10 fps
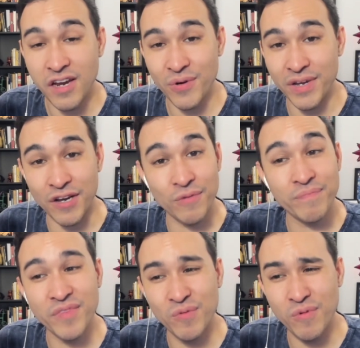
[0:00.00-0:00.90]
here we go.
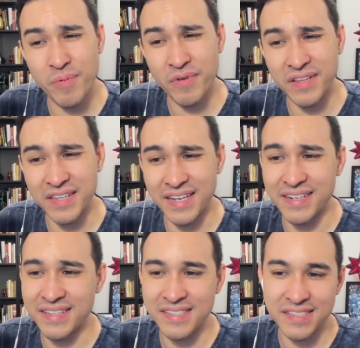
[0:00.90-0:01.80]
Wooper in the lead.
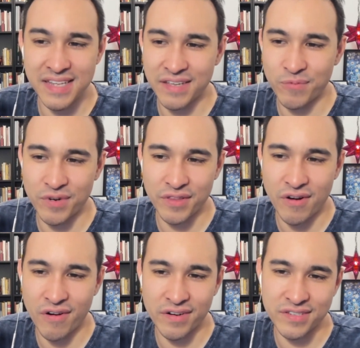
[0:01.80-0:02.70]
This is like one of the
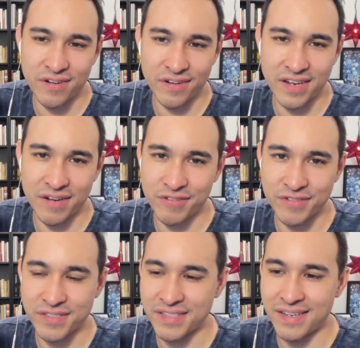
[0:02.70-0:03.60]
hardest hard
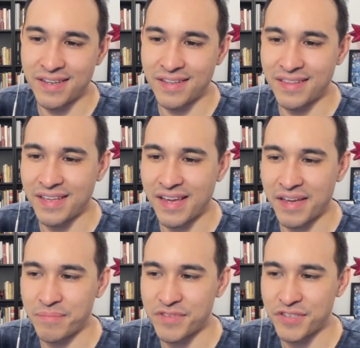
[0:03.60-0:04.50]
counters in the
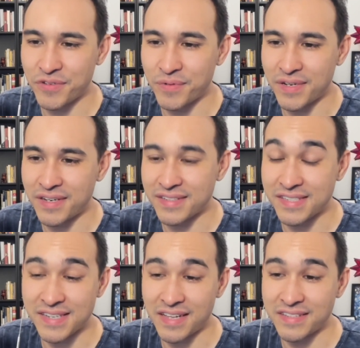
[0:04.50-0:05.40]
game to
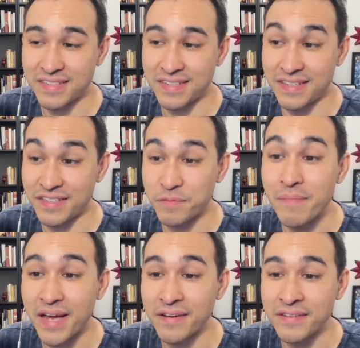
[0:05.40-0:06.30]
Salandit in this
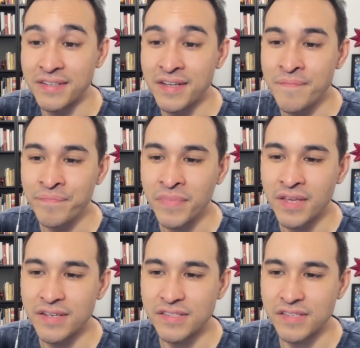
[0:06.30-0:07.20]
meta.
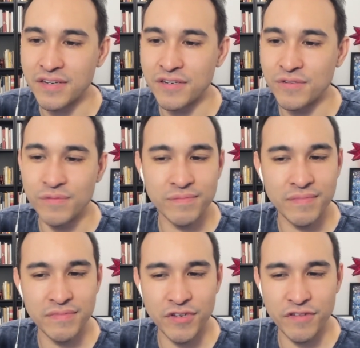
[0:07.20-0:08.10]
So
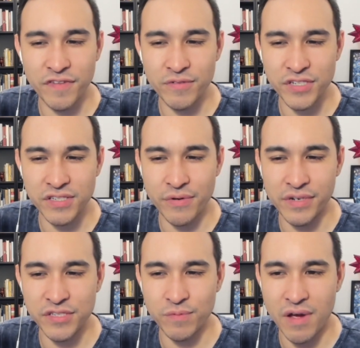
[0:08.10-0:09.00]
your foe's just going
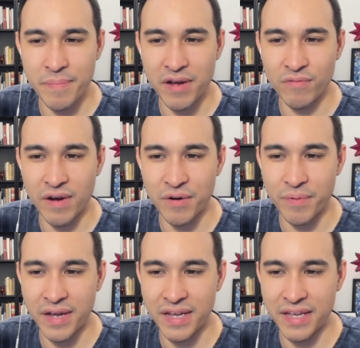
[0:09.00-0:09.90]
to swap out right
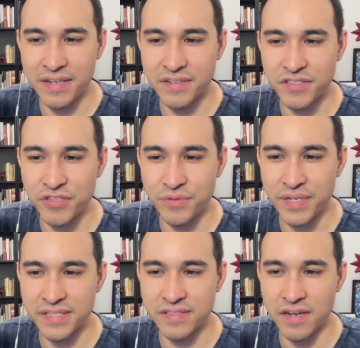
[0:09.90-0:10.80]
away into
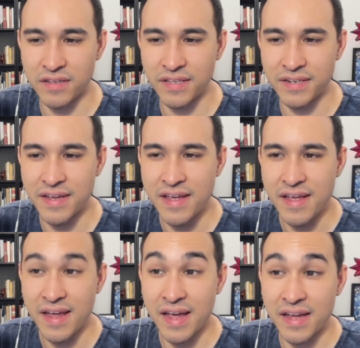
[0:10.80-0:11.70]
his Ducklet,
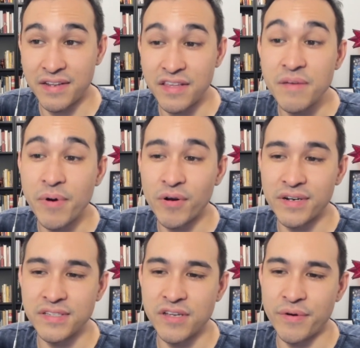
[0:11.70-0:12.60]
and the
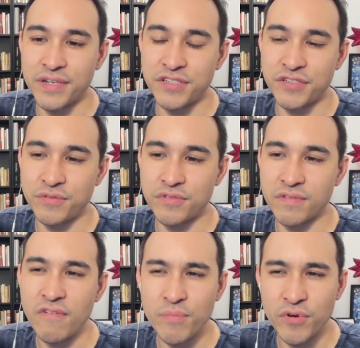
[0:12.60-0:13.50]
opponent is going to
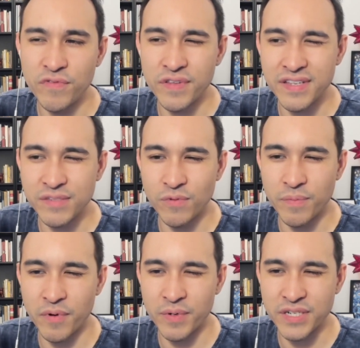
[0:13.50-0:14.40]
throw a move with his
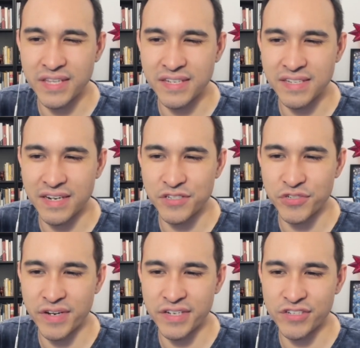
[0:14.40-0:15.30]
Wooper, which I think is kind of
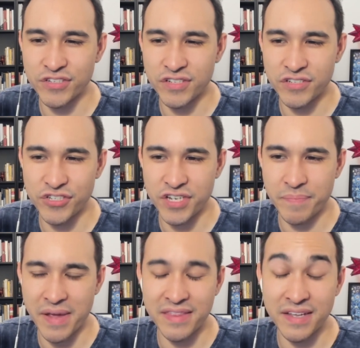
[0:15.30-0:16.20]
strange, to
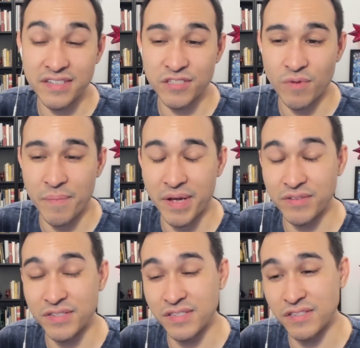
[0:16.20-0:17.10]
chip and then swap
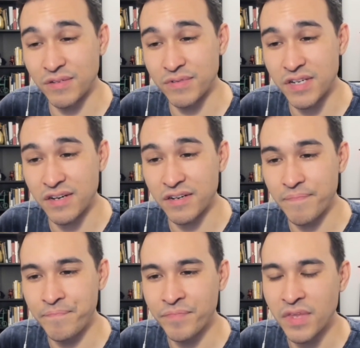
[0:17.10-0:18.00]
out to his own Duck.
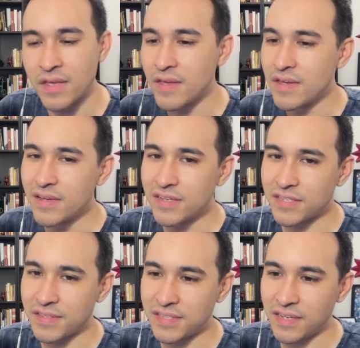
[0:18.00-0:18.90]

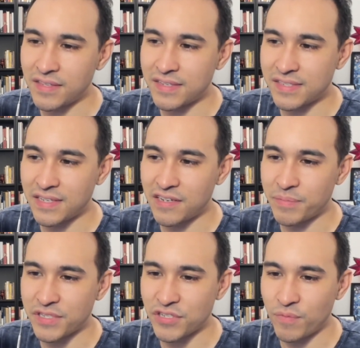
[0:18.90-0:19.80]
So this Ducklet is still in a
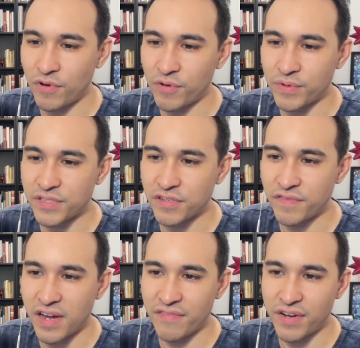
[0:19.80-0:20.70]
position where it would
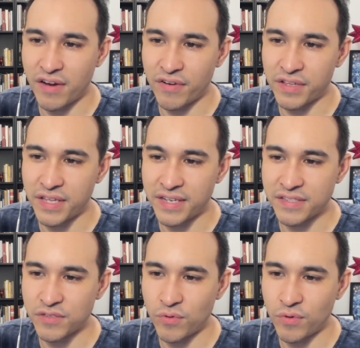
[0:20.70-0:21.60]
survive an Aerial
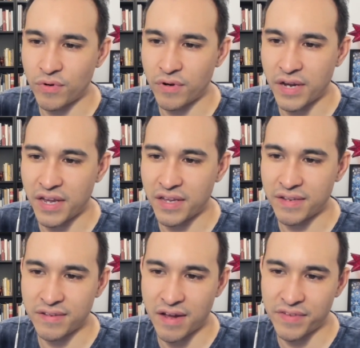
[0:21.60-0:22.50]
Ace or
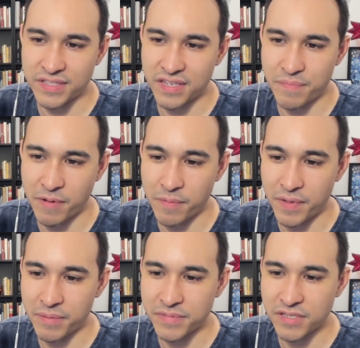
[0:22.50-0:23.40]
obviously a Bubble
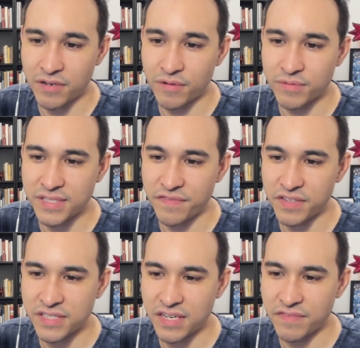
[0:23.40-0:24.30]
Beam, so it was
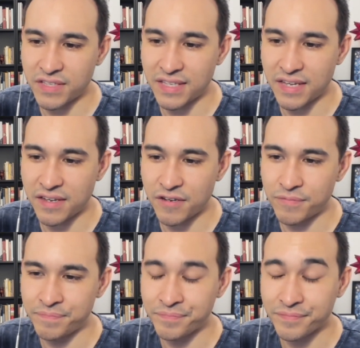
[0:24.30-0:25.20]
definitely safe to let that go.